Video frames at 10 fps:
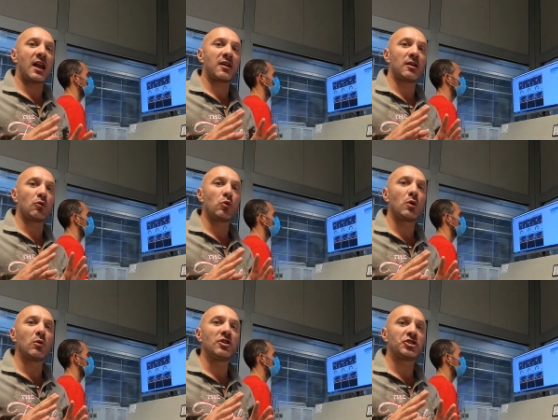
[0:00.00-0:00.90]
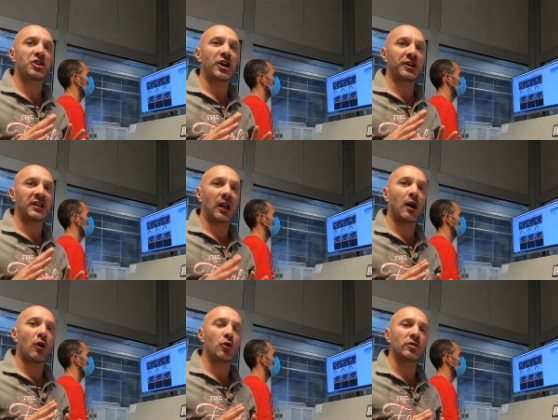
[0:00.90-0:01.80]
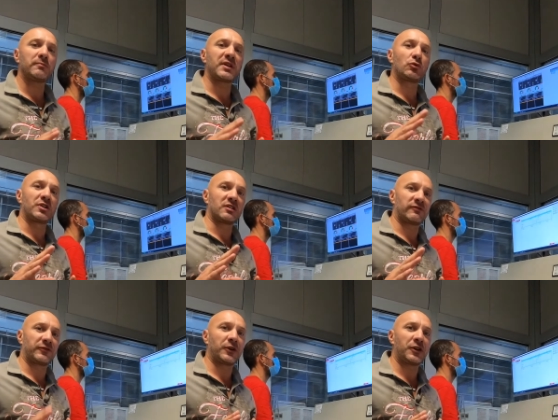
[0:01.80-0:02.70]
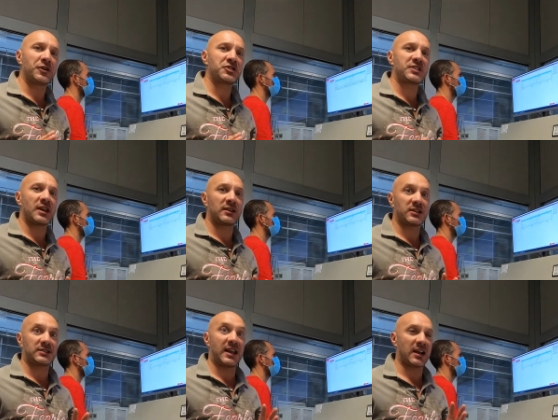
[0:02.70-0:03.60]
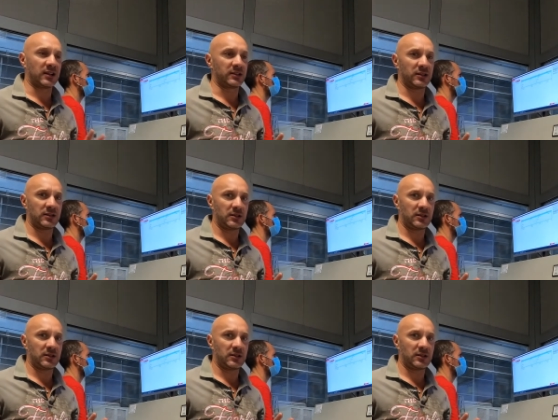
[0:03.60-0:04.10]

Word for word: and we will share the load between the first and the second.